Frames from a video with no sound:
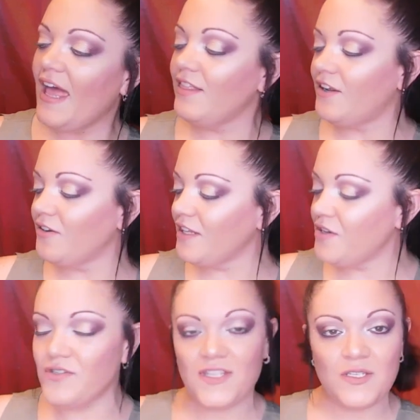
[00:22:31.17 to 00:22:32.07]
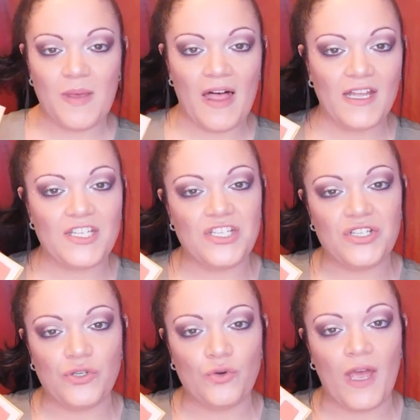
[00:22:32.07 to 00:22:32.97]
I literally used this palette to
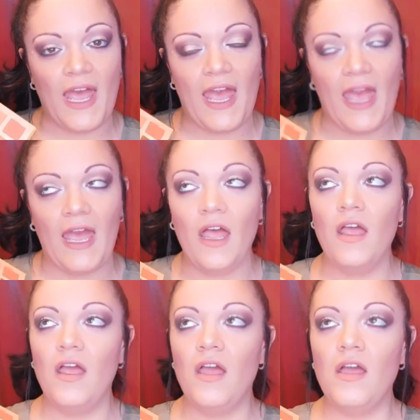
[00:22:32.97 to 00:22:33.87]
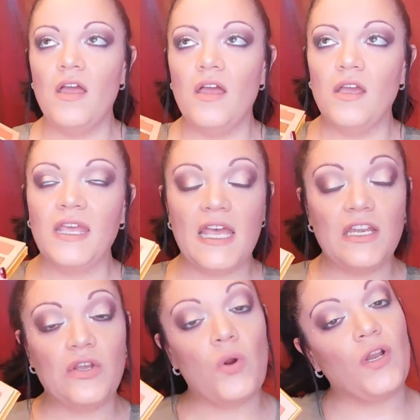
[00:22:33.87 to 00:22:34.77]
do a
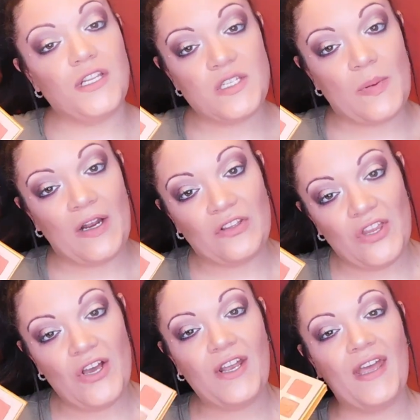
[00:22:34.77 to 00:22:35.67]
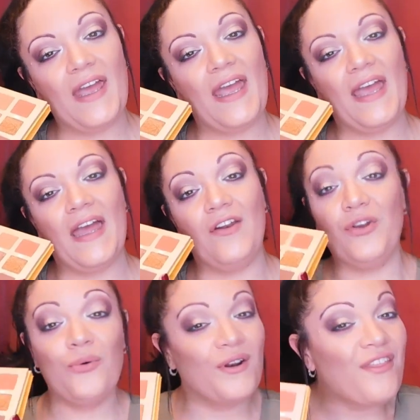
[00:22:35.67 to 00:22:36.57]
candy corn inspired look, and
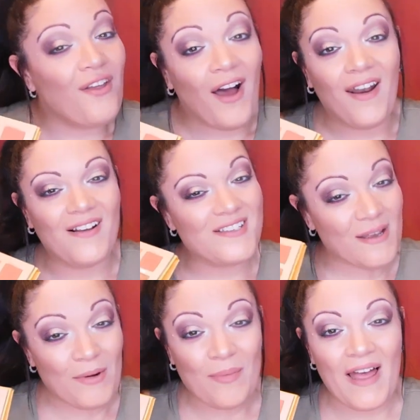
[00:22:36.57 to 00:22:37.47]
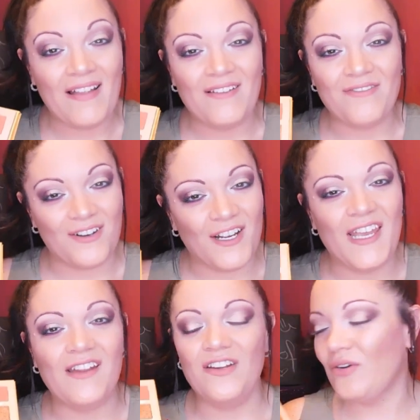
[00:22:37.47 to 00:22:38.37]
who would have thought a summer palette for a
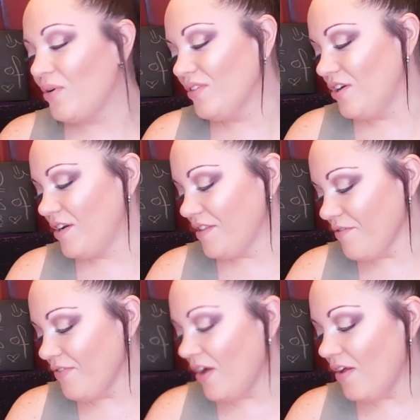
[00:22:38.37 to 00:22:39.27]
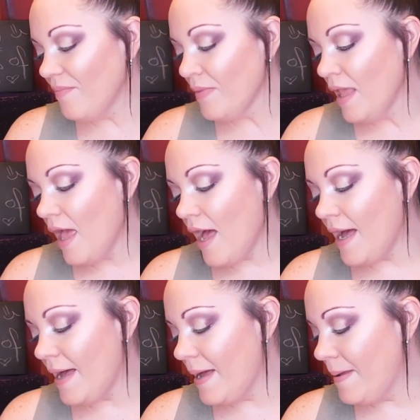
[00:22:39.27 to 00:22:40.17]
candy corn look in the fall.
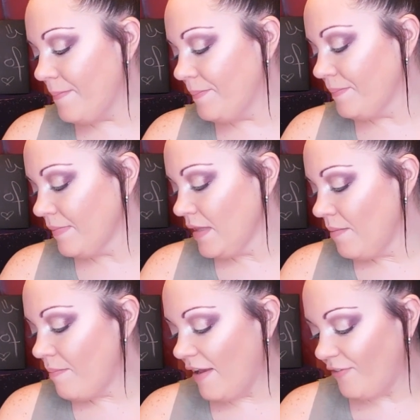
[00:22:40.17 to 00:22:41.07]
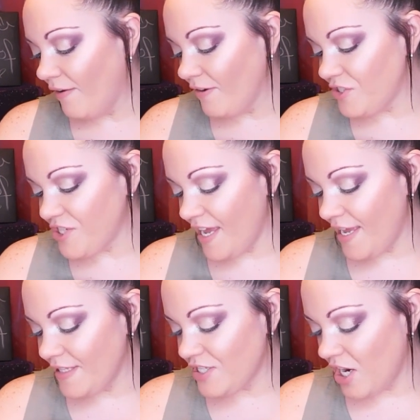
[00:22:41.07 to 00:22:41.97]
My favorite
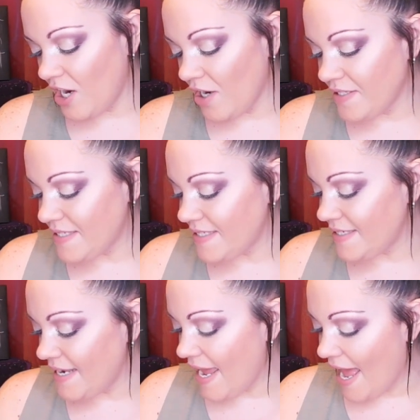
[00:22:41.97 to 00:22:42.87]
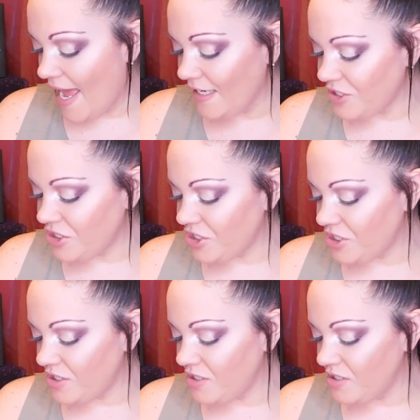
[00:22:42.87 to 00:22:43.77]
shades are Snatched.